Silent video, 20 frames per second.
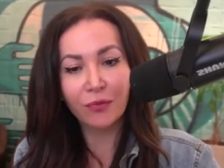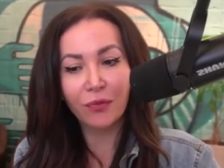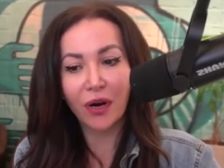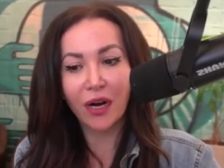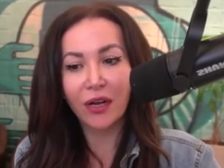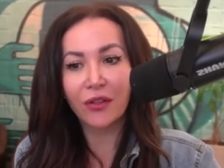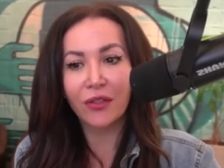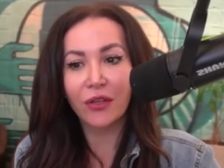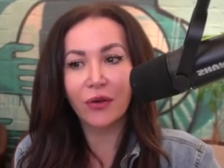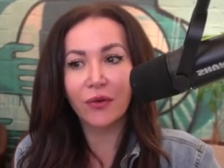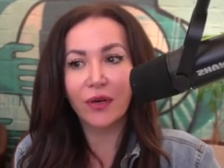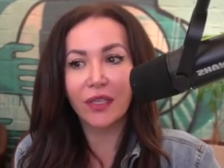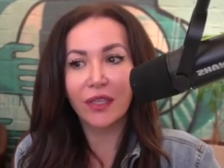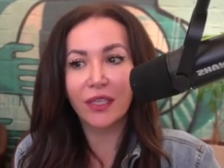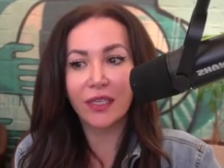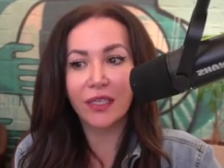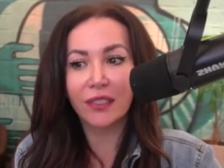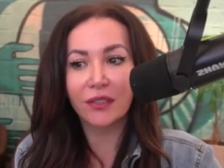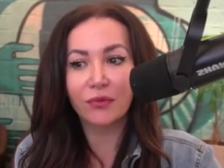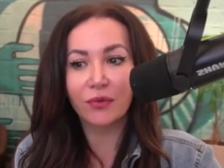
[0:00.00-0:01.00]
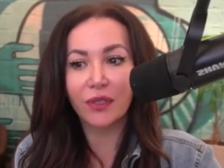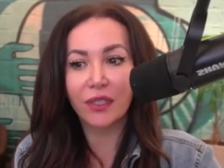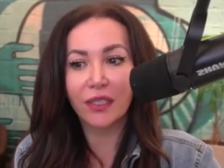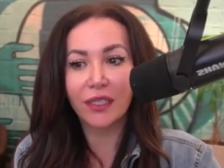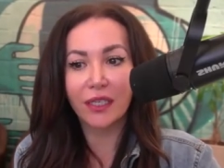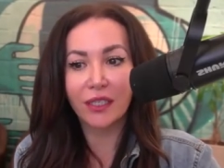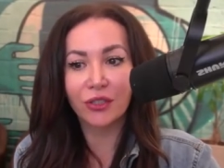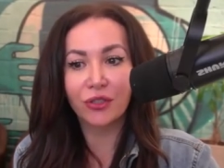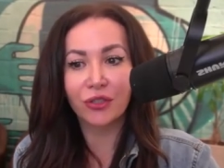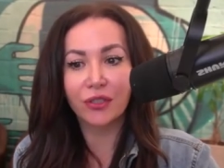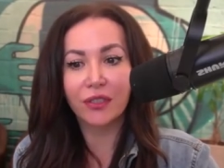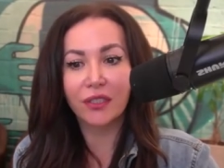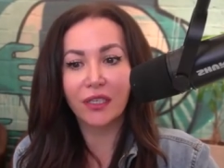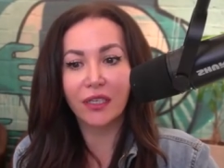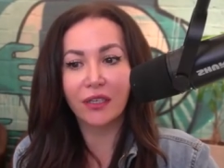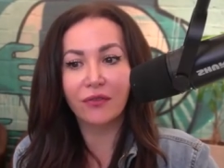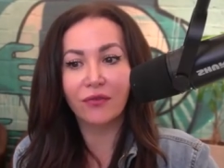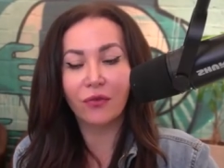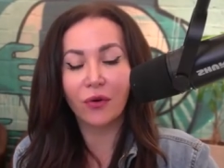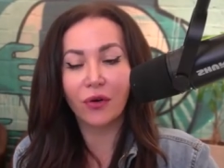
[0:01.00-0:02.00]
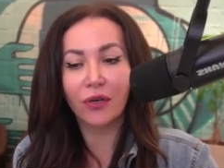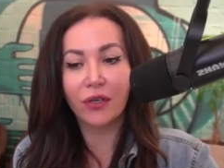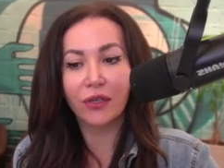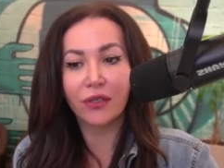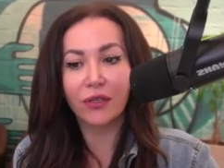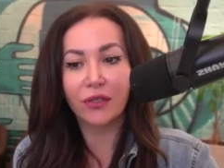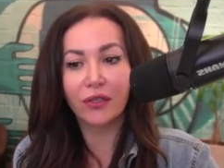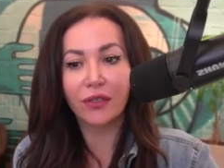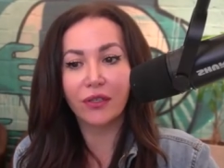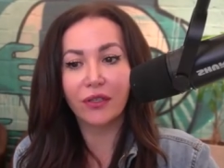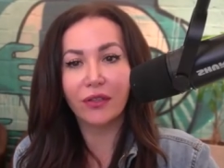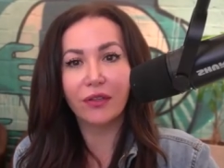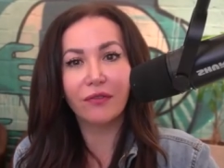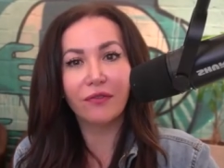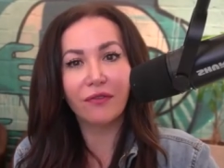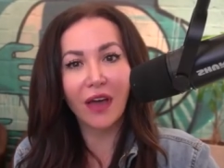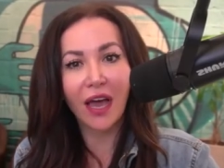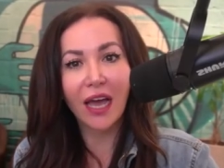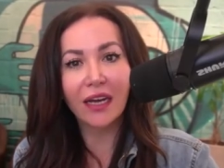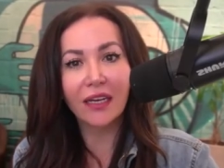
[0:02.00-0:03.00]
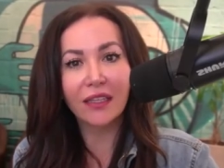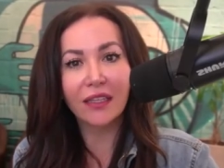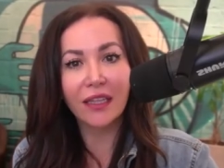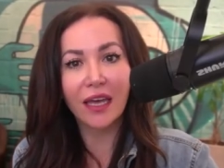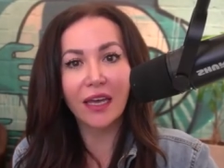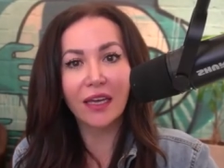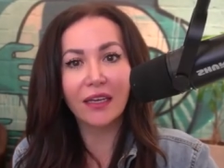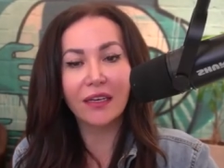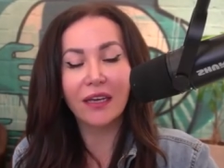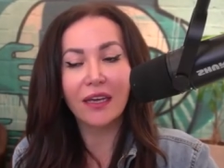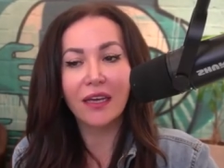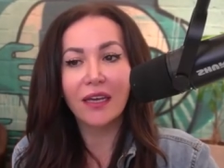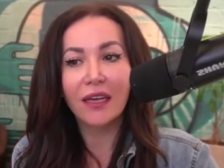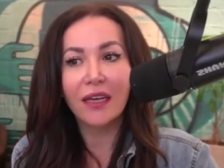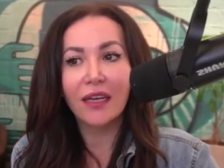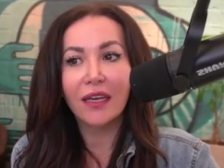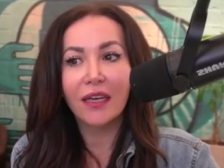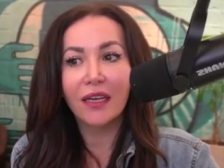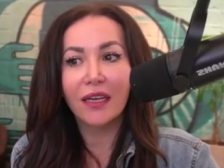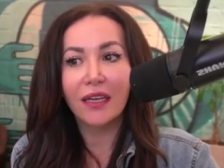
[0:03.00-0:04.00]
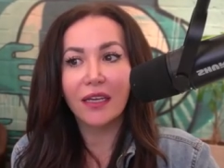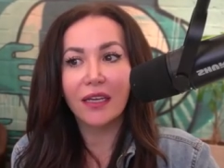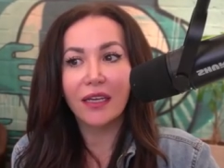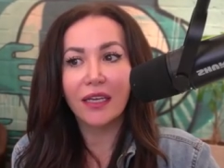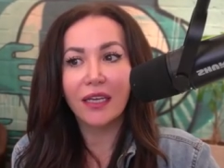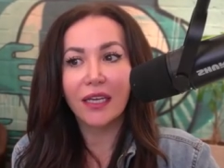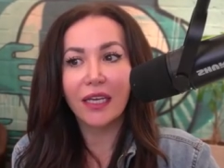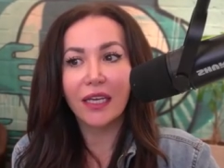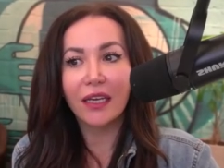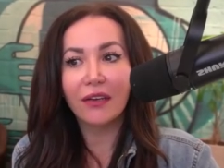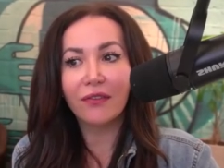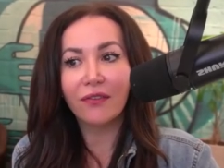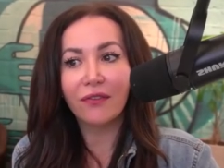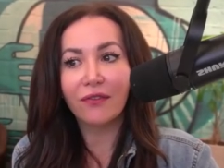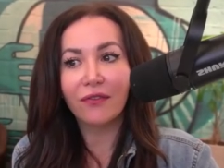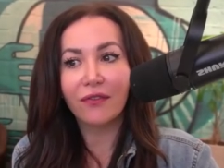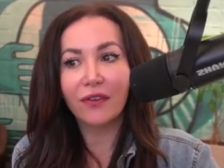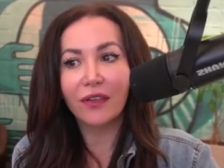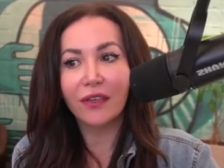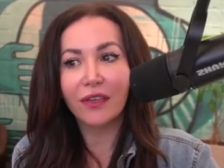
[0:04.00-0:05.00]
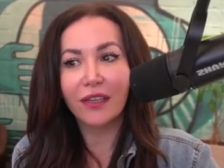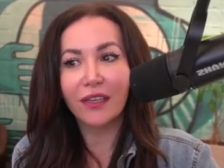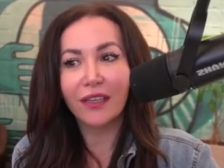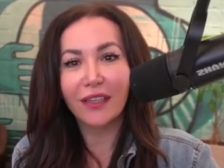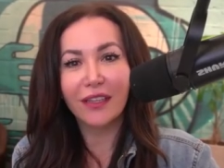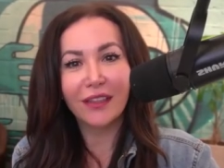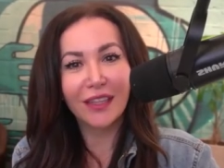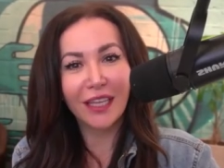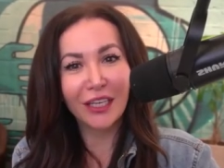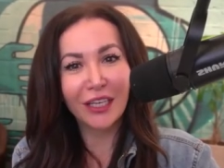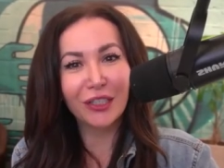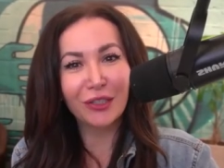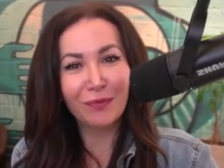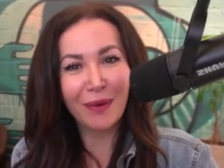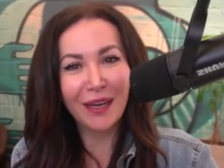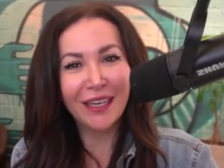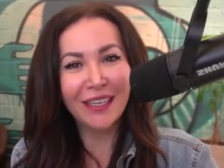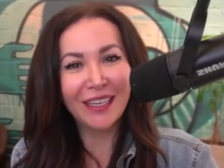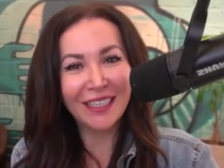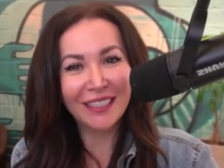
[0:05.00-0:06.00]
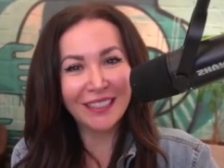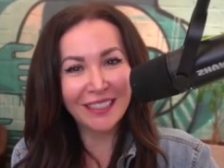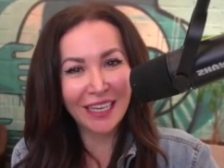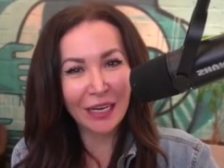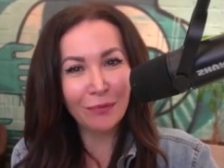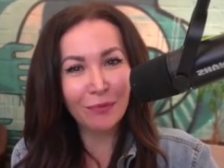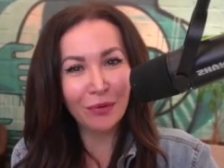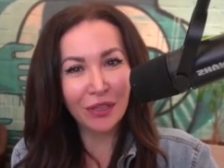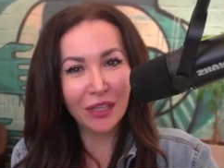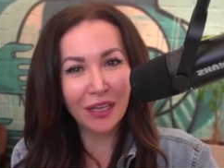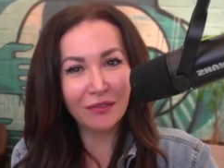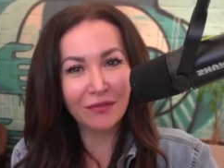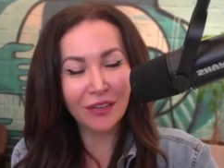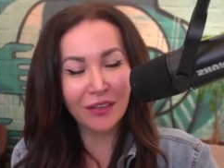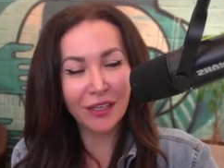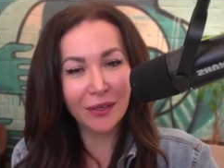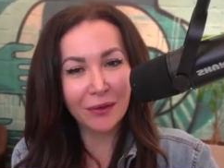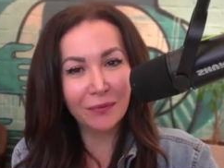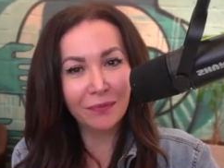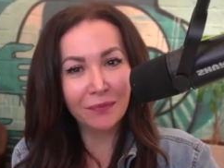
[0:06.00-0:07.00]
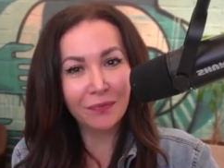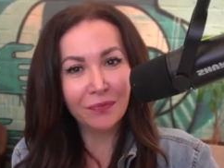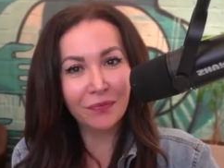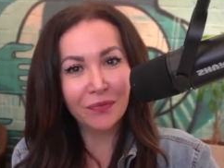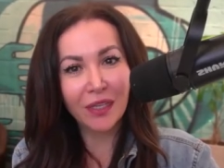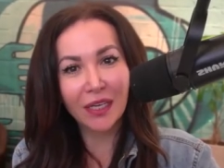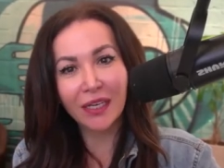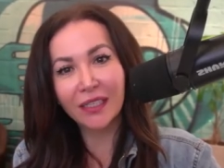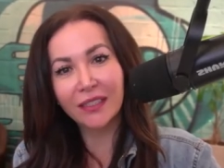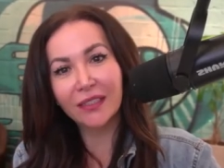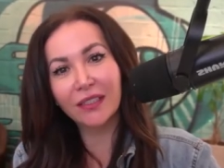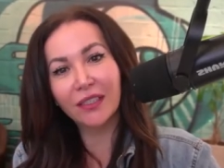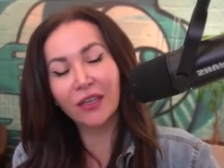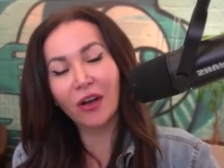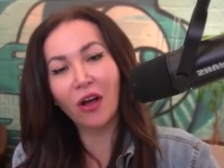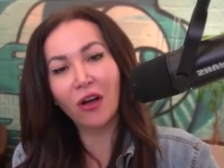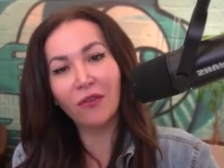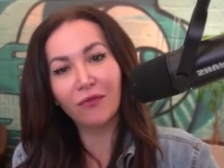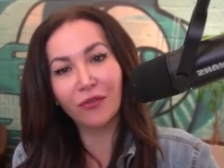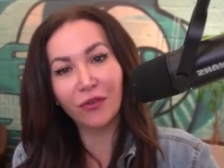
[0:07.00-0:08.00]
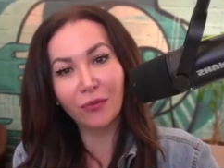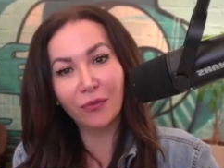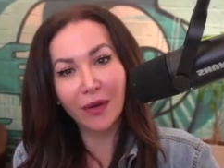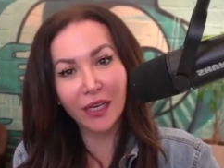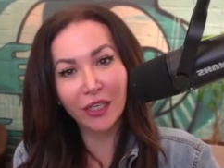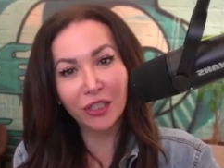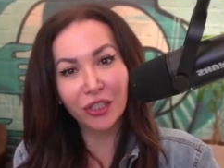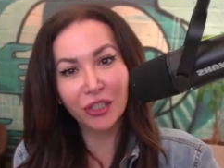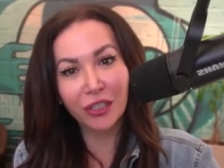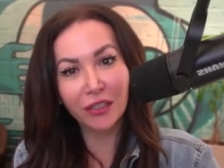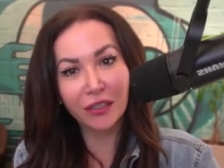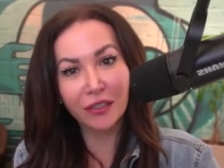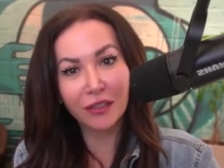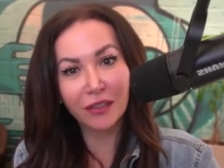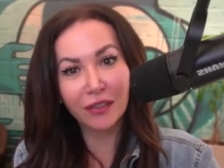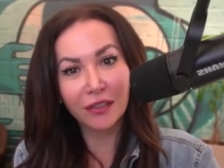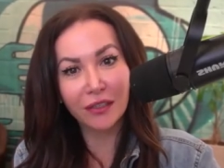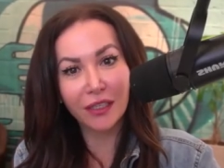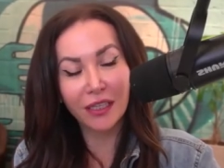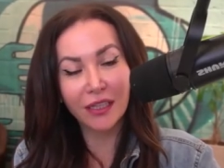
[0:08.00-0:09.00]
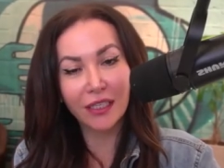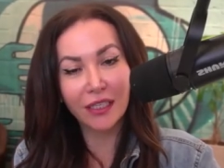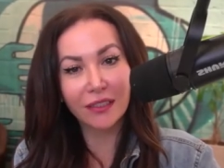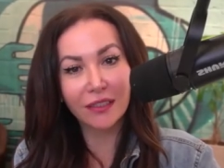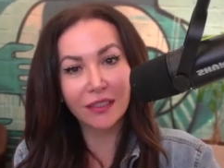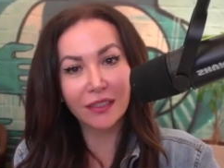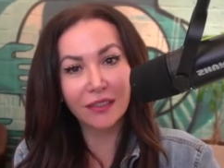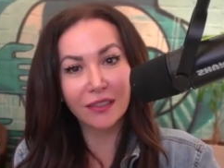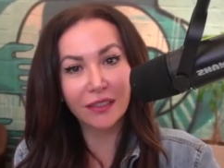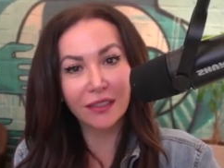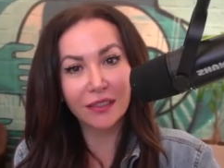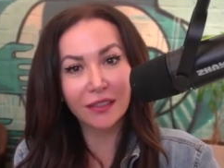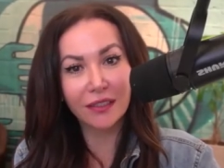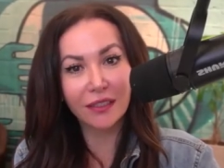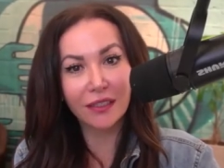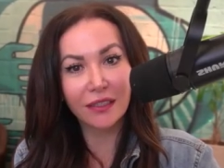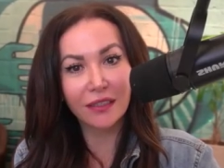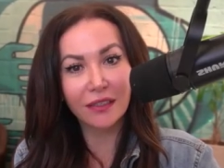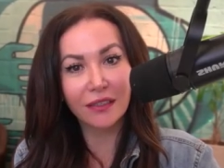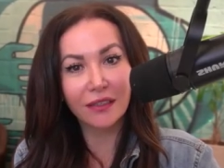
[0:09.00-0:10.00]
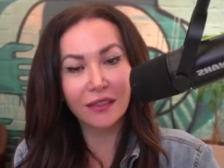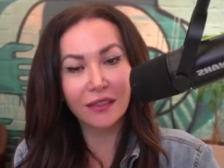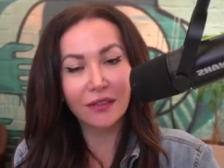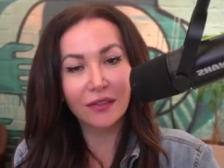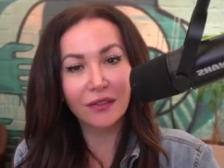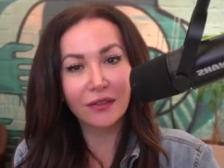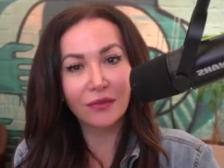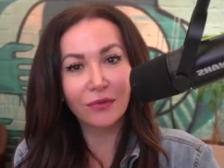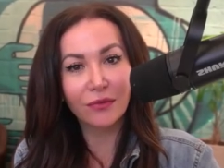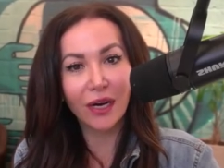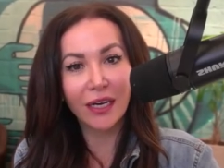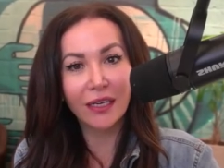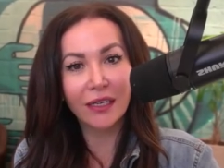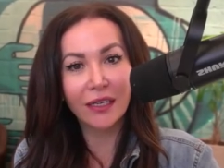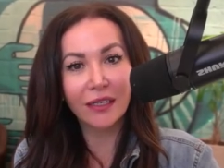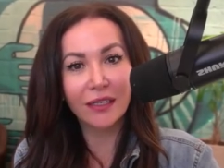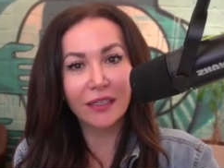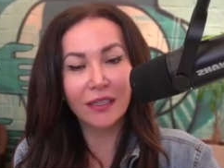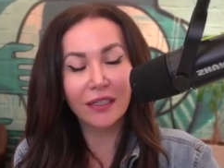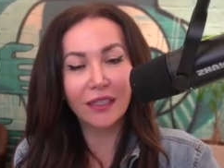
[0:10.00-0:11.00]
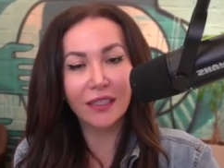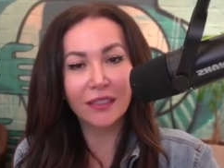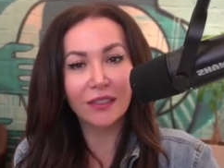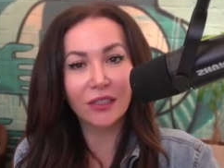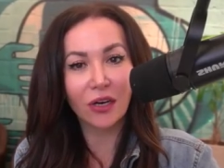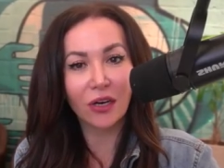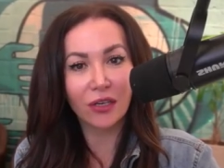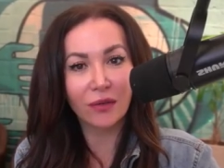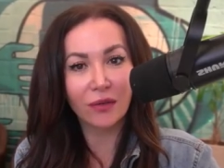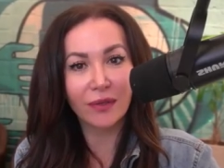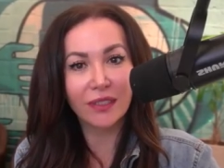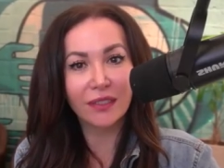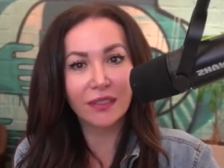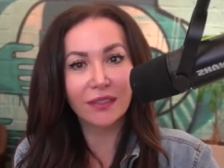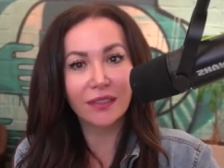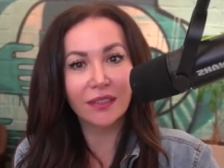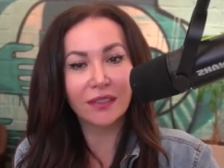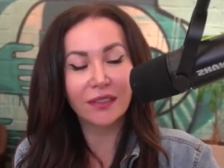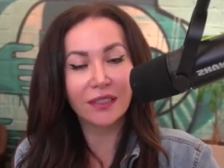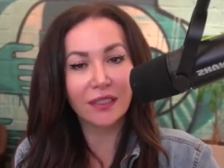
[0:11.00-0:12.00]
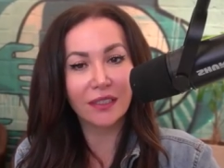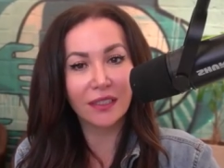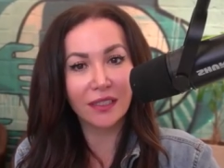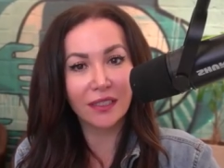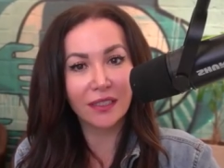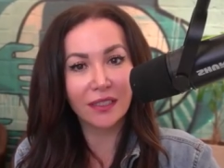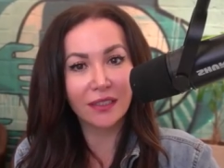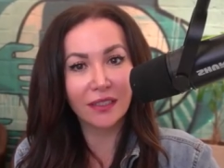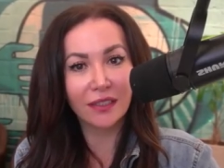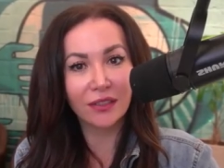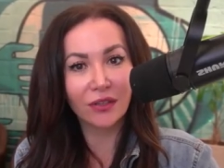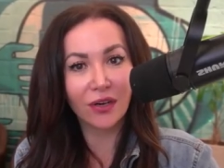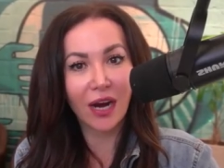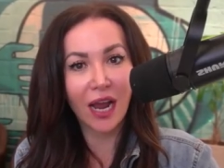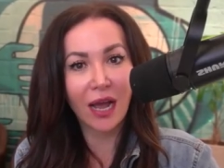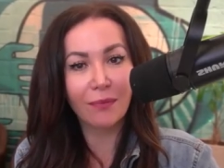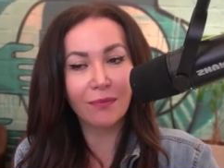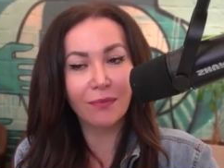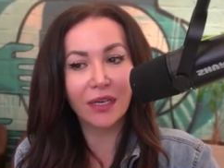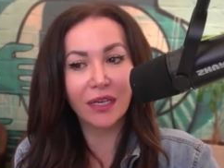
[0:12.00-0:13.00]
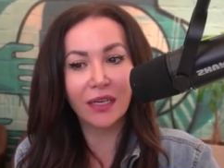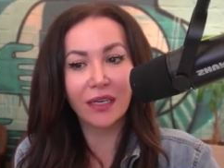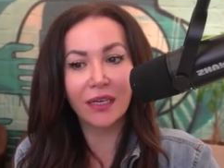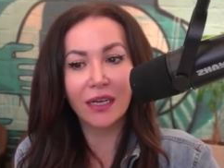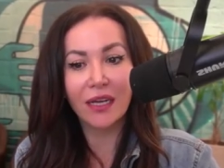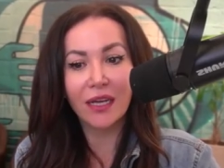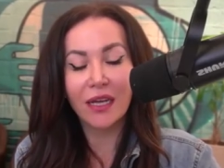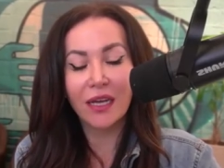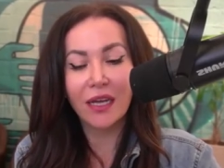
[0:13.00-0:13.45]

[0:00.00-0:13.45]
Brown, though, I think is really interesting for the fact that if they make an example of him, then it's the confirmation that this existed, right? That these documents existed and these things are happening.